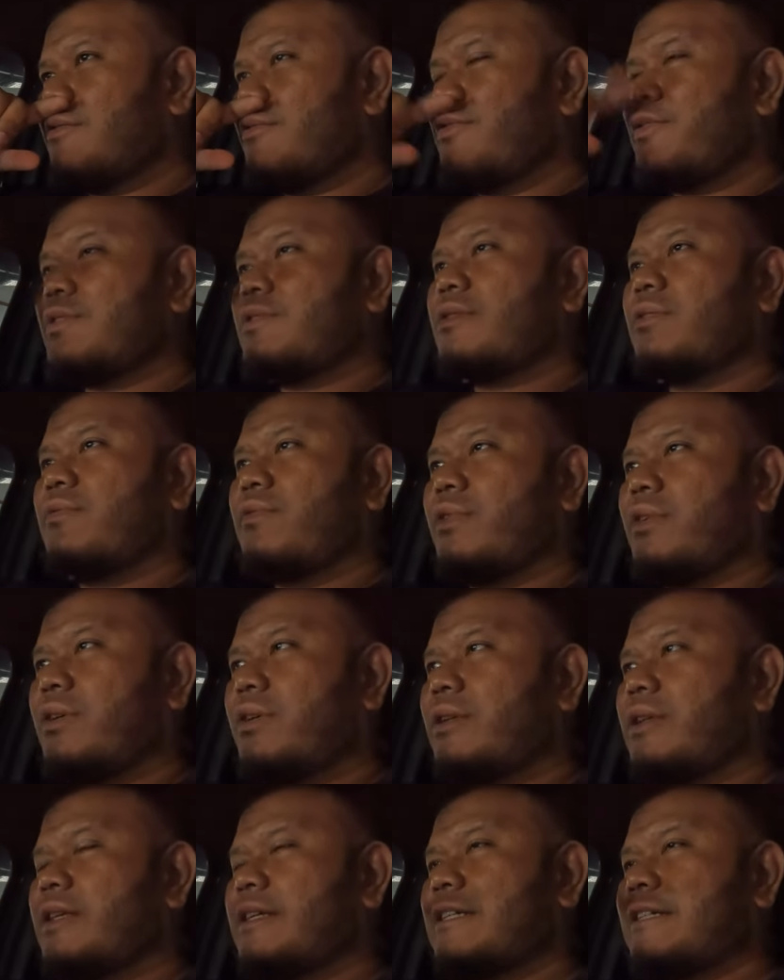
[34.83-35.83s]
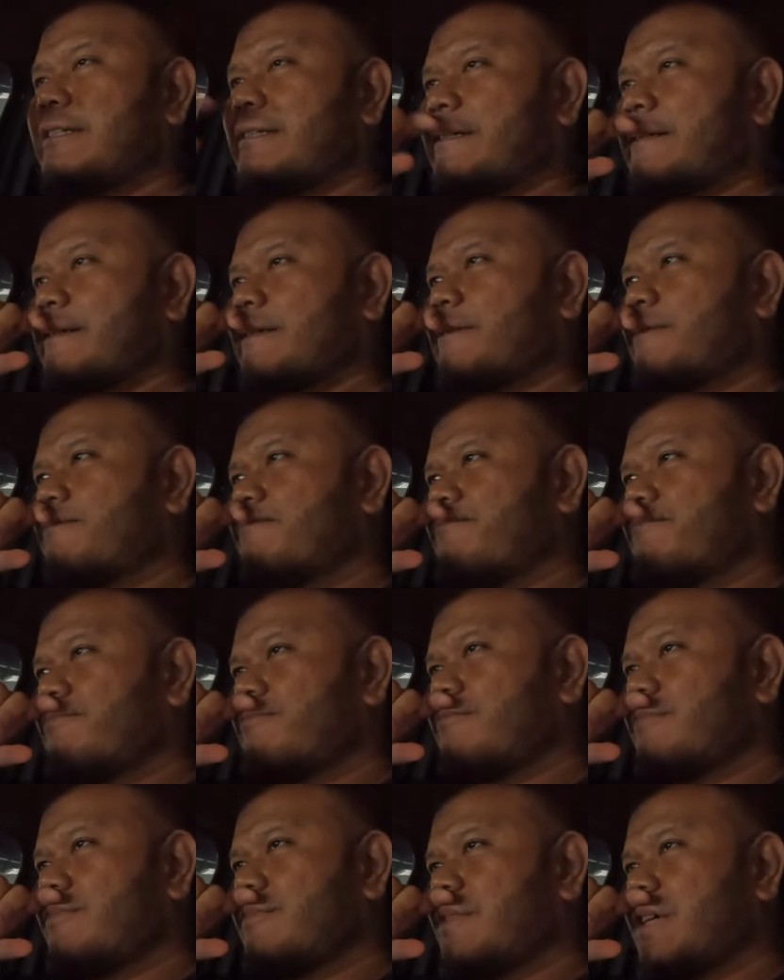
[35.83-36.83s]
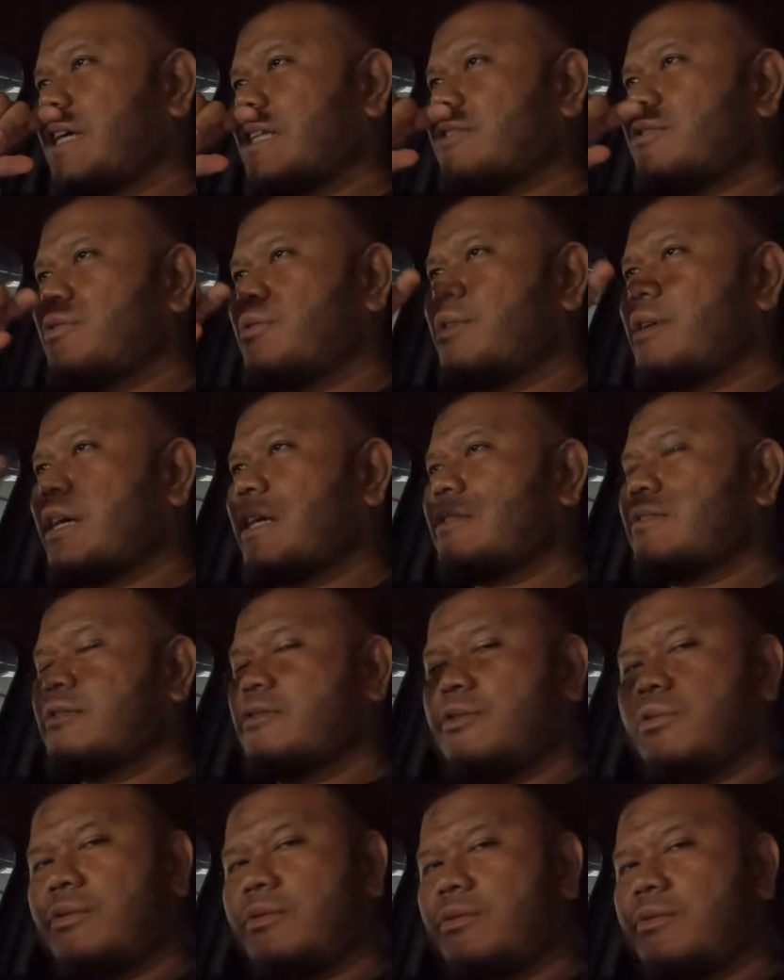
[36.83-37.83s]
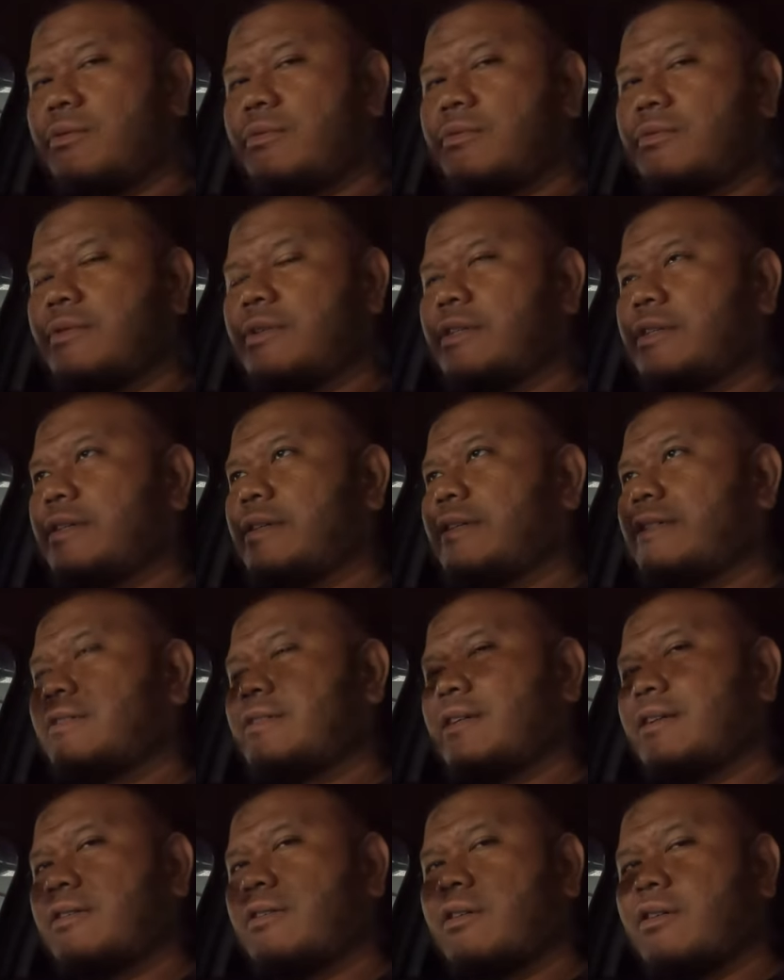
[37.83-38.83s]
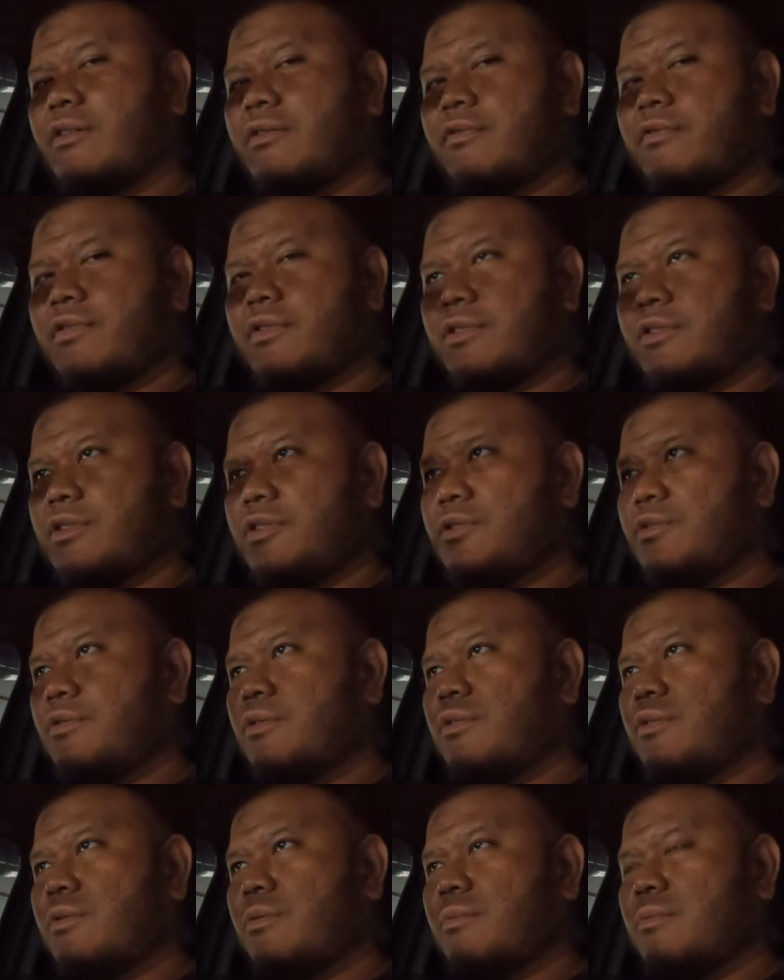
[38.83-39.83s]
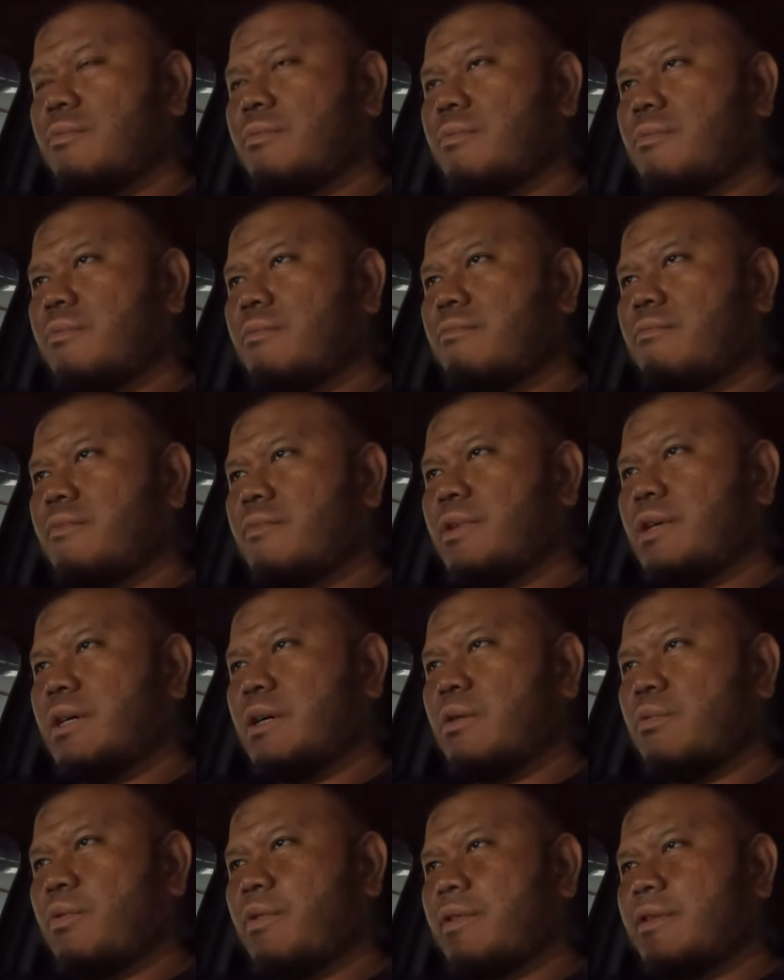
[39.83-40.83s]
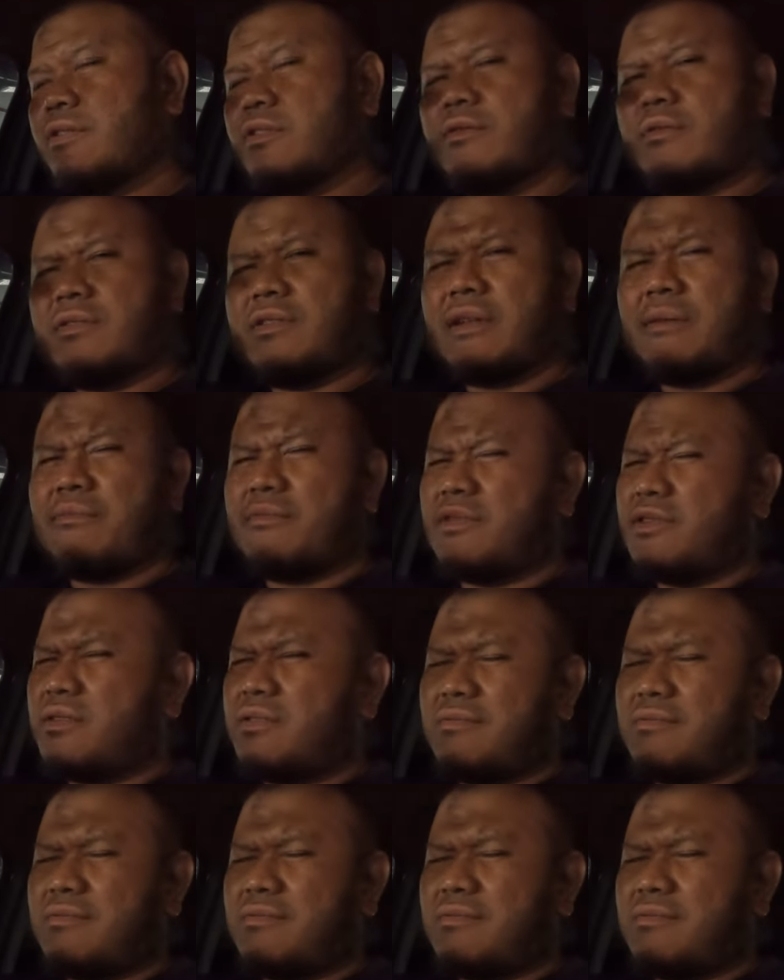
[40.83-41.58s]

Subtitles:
First of all, as you guys know, I started off on YouTube with some